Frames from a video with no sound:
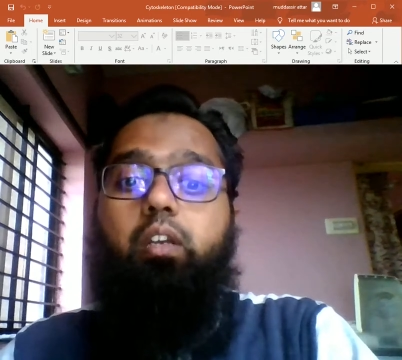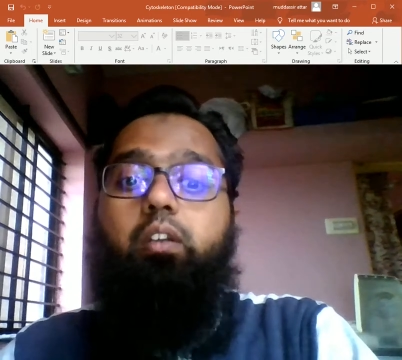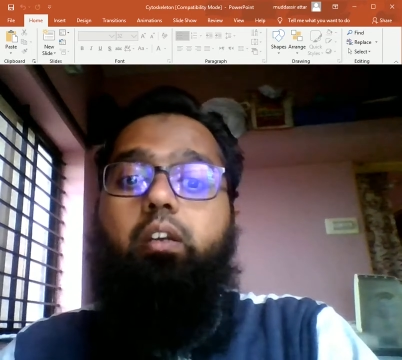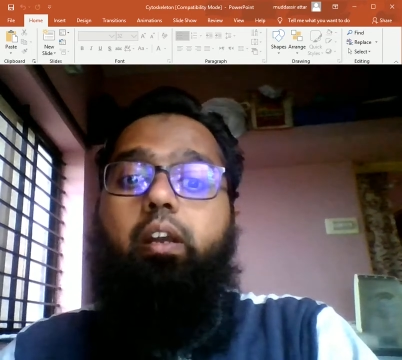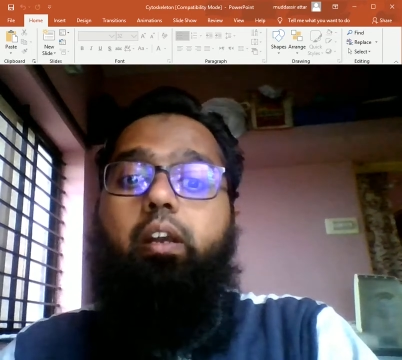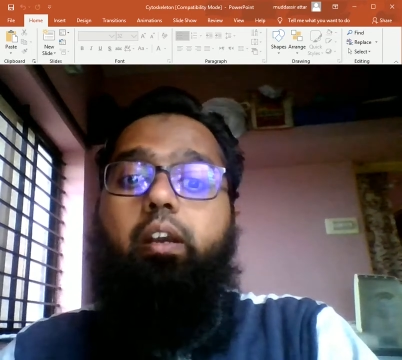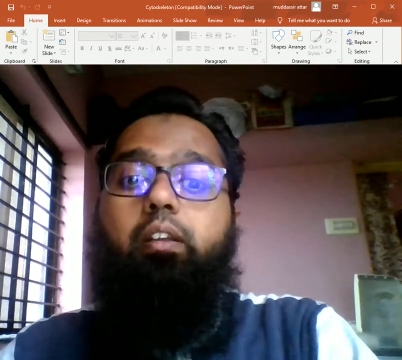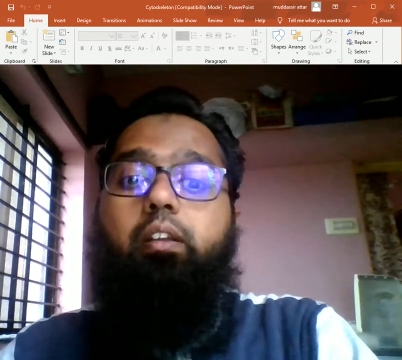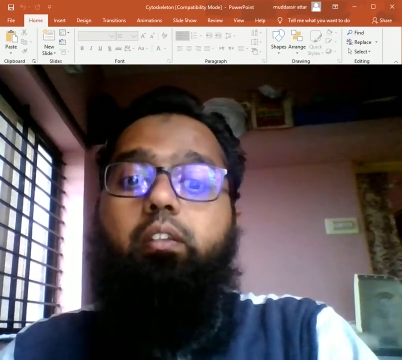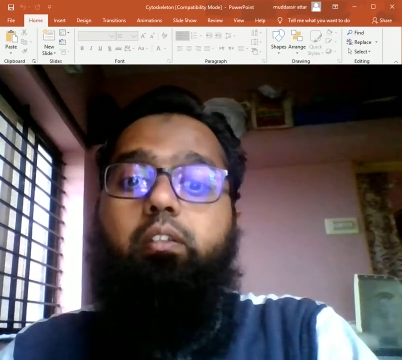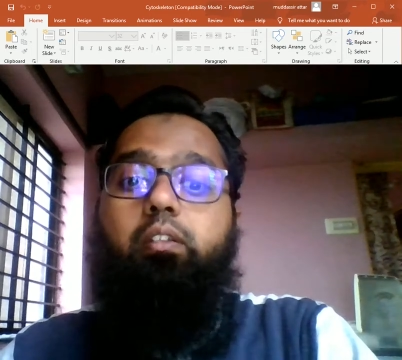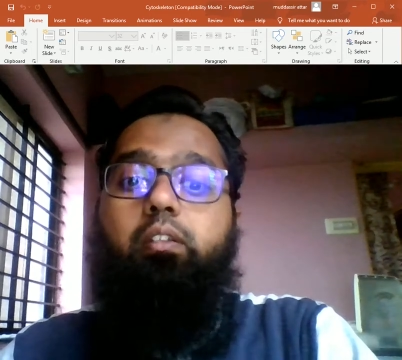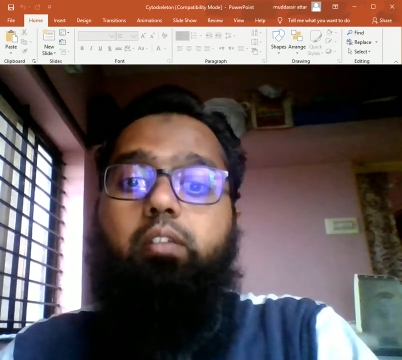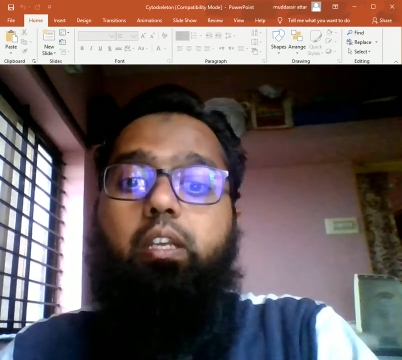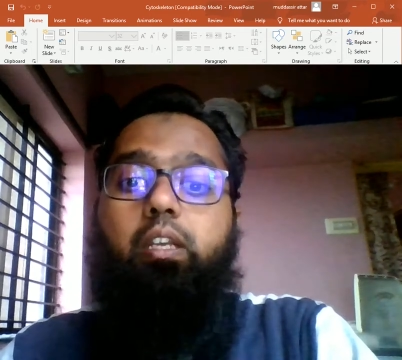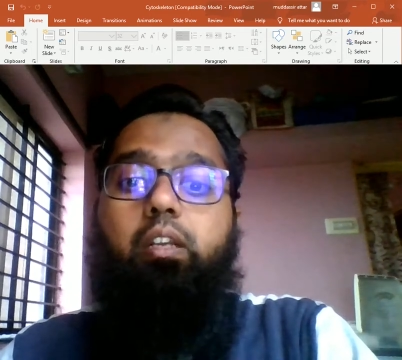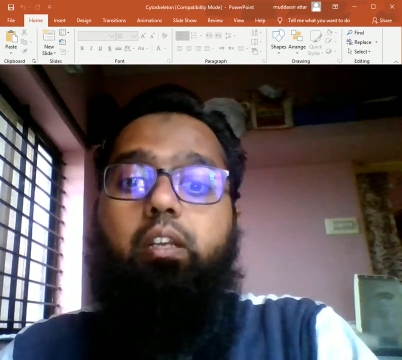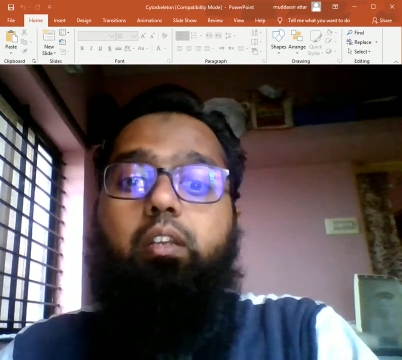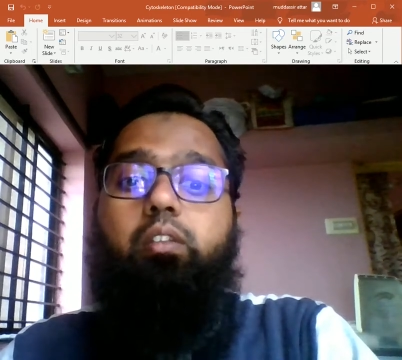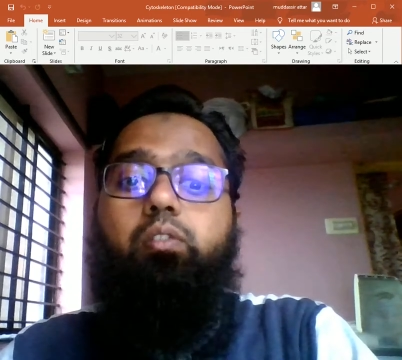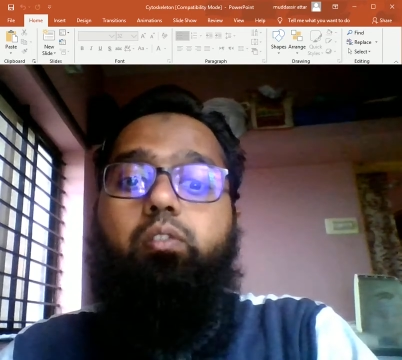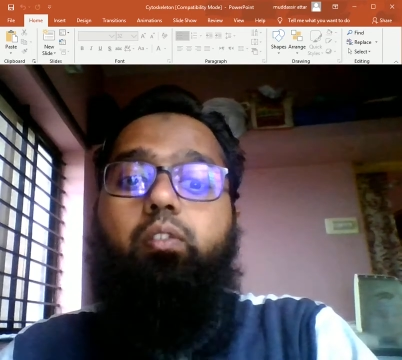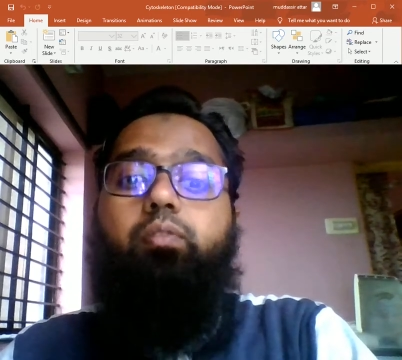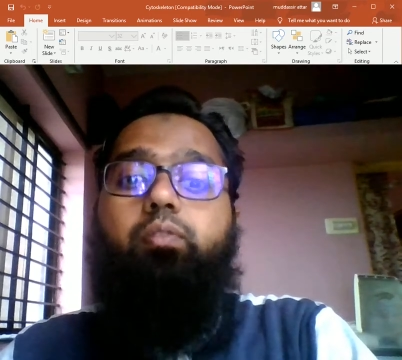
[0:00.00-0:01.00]
and the
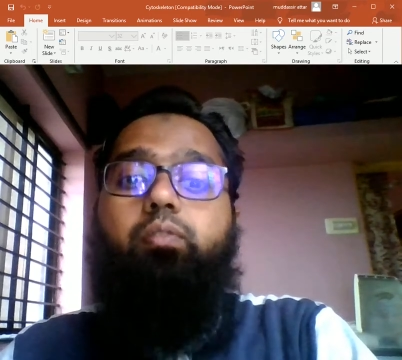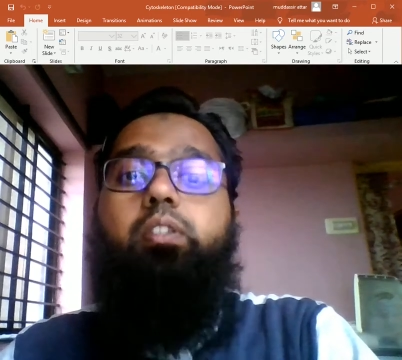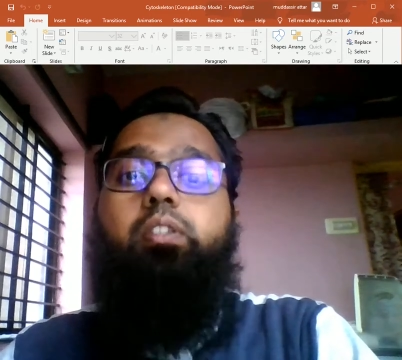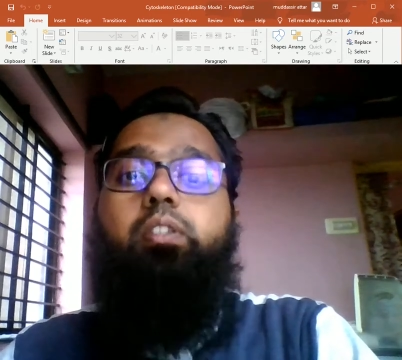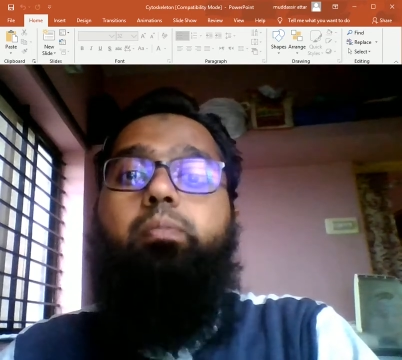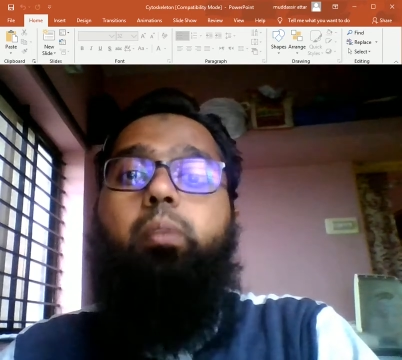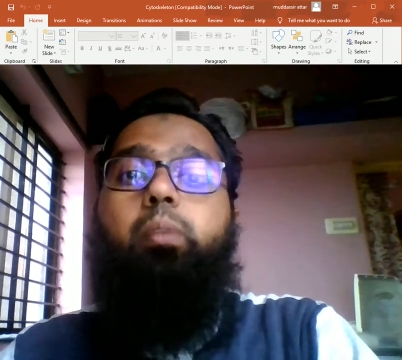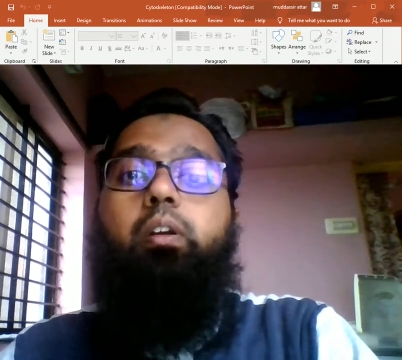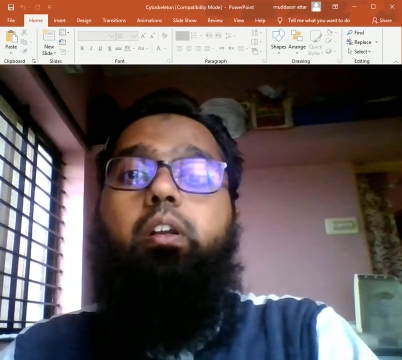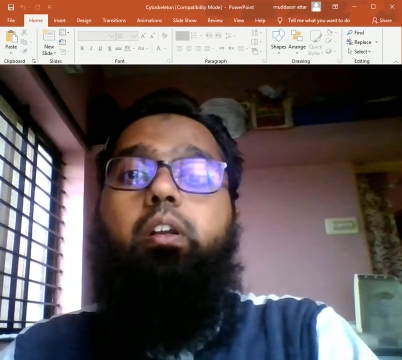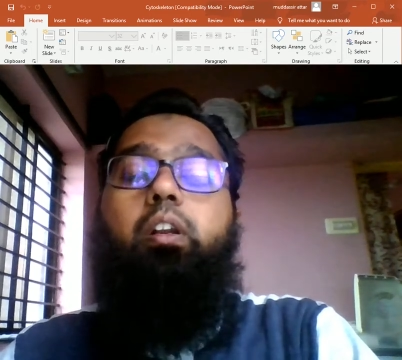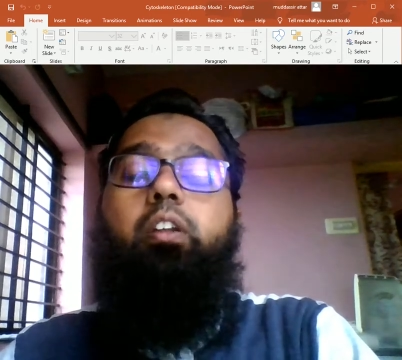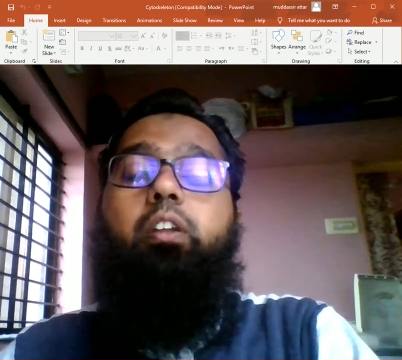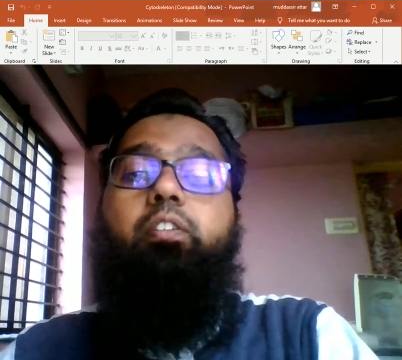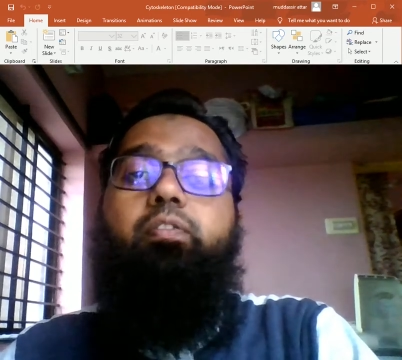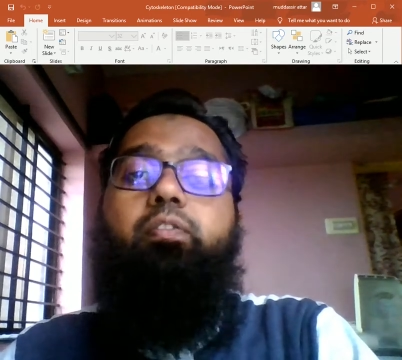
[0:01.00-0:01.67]
thickness of this particular